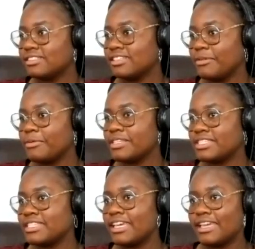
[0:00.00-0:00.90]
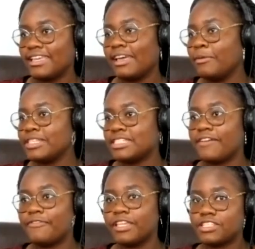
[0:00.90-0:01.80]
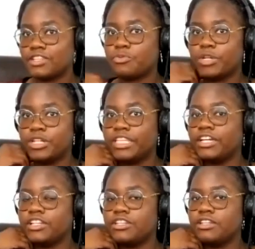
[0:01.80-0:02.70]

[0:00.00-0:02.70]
It was definitely just a really good